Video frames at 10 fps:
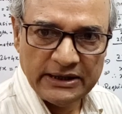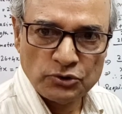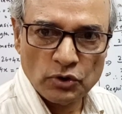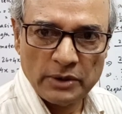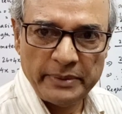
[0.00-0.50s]
it
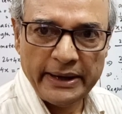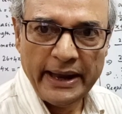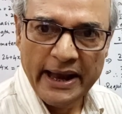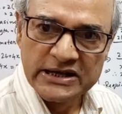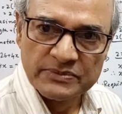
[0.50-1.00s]
will be
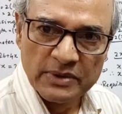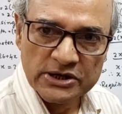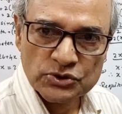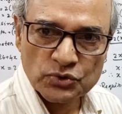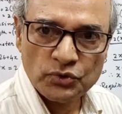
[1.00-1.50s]
x
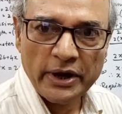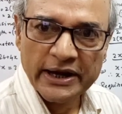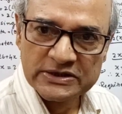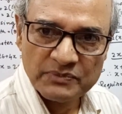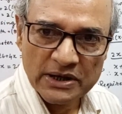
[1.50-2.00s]
plus 2,
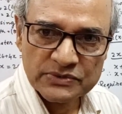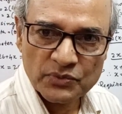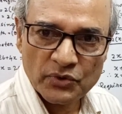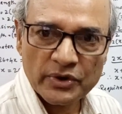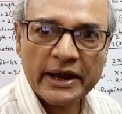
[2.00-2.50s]
x plus
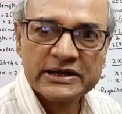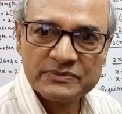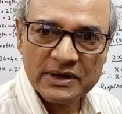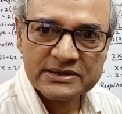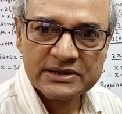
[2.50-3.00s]
4, x
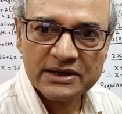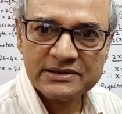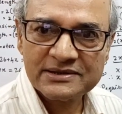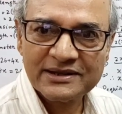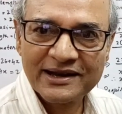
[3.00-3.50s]
plus 6.
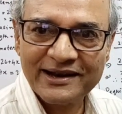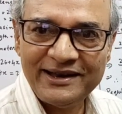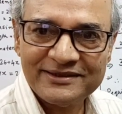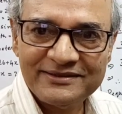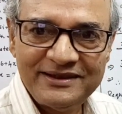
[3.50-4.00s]
Clear?